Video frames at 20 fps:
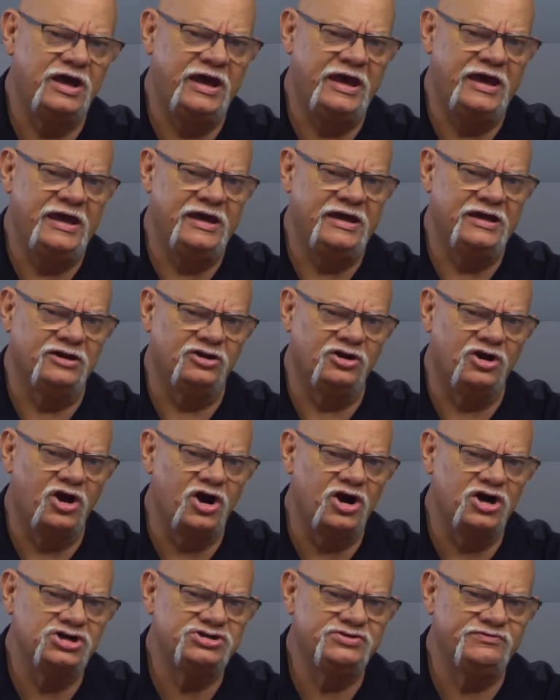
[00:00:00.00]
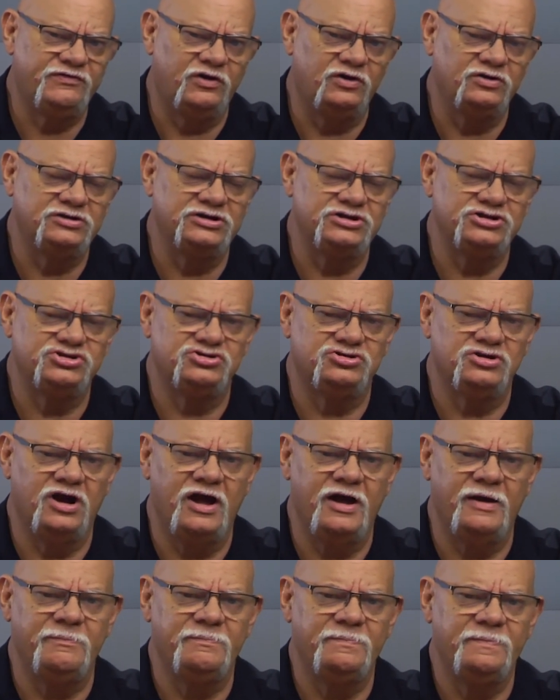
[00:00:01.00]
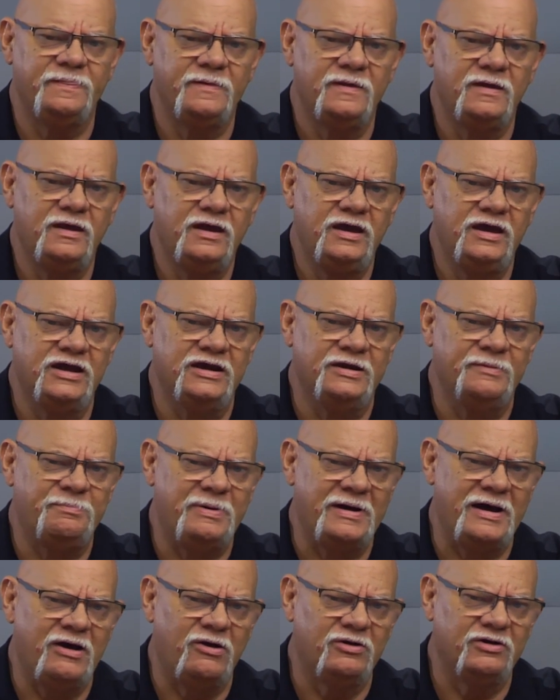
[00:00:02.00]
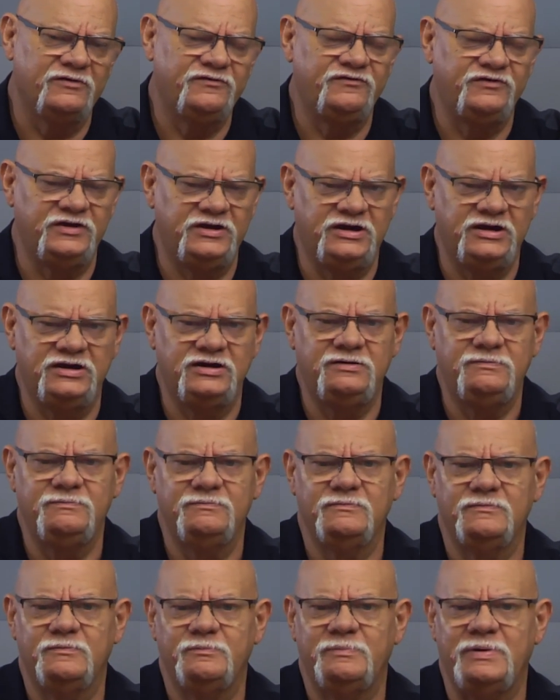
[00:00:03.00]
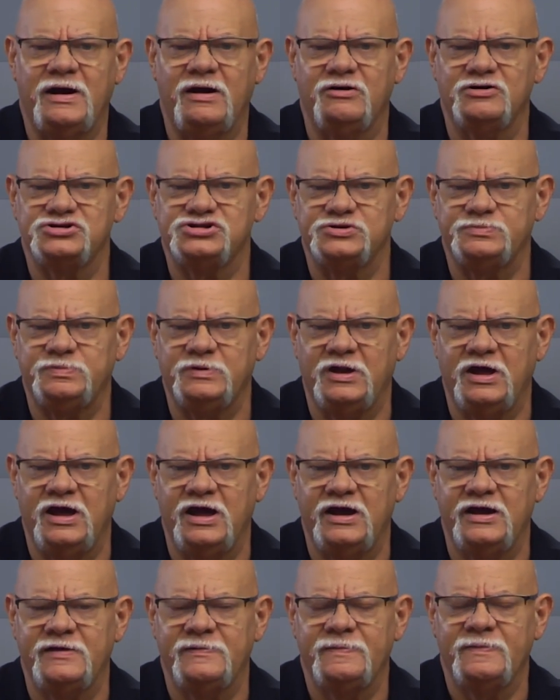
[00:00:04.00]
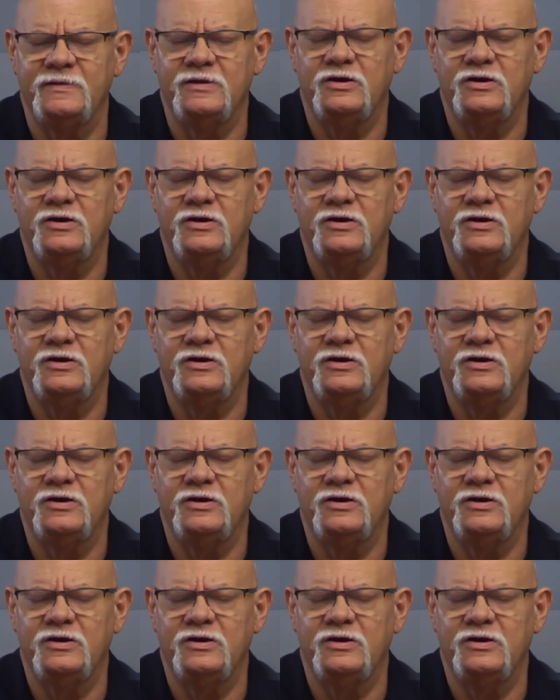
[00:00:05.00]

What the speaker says: a large voltage drop in the power feed, power supply,